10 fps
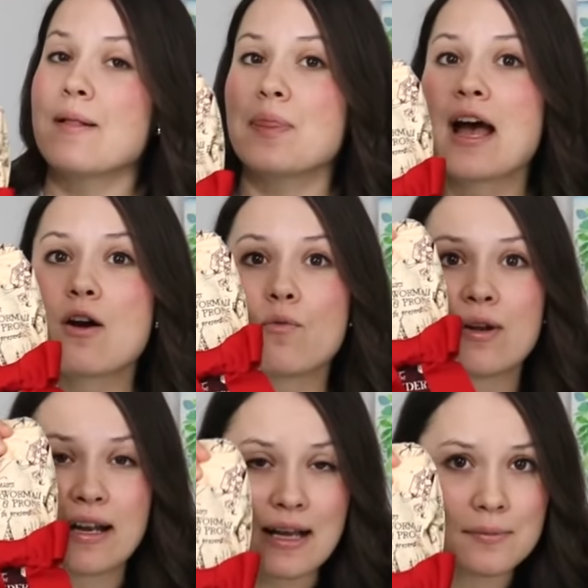Now,
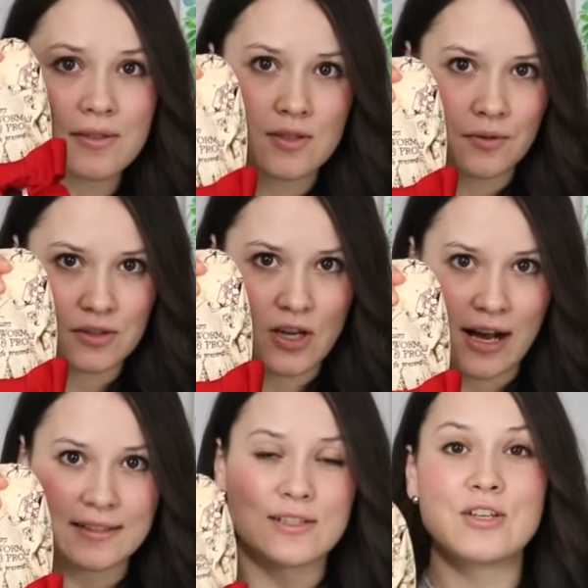when it comes to sewing
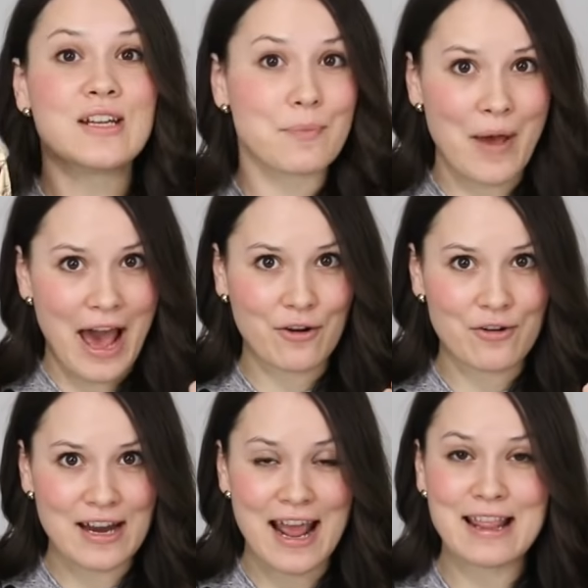socks, you need a
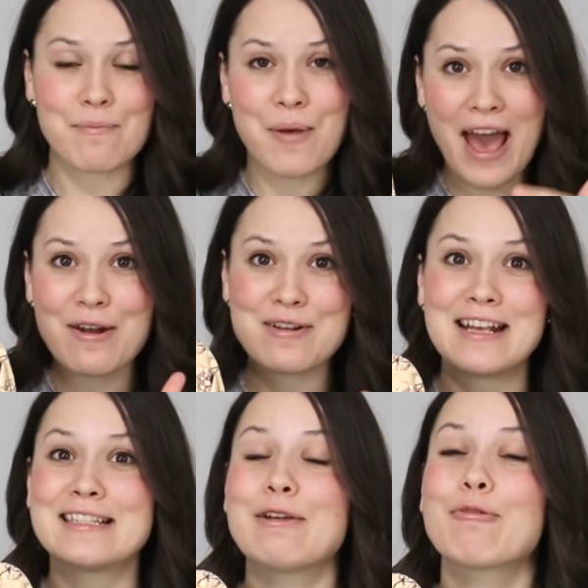pattern, and the pattern
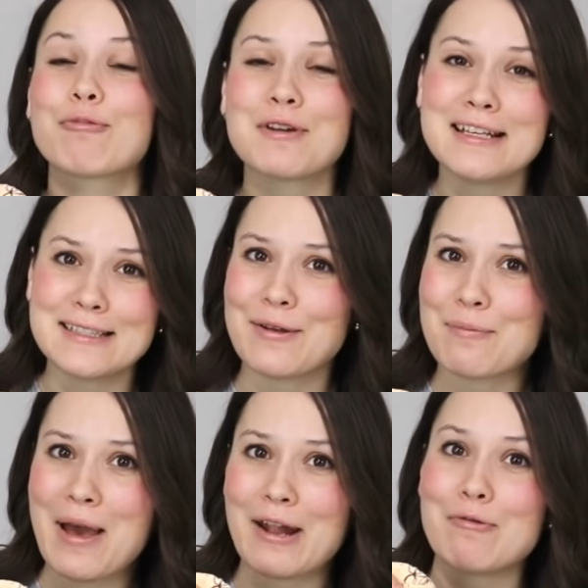is a free
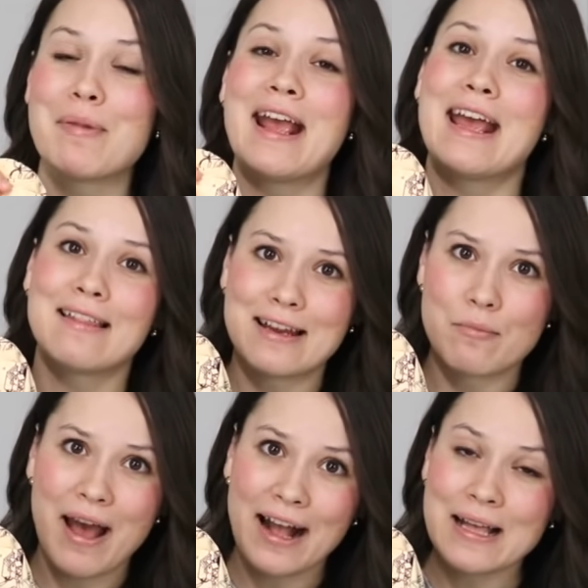sewing pattern by Ellie
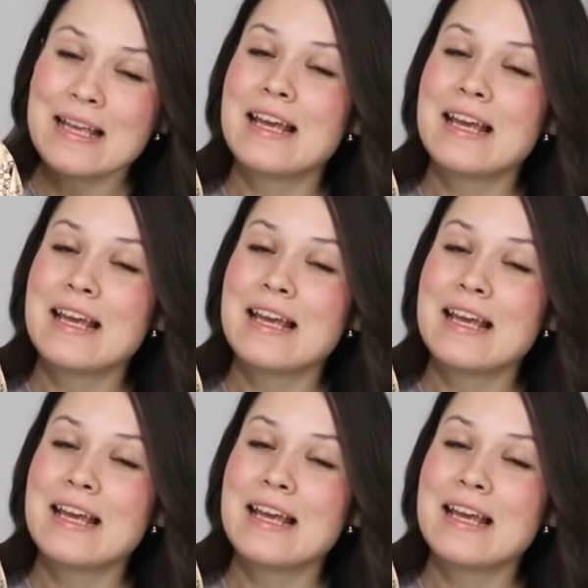and Mac.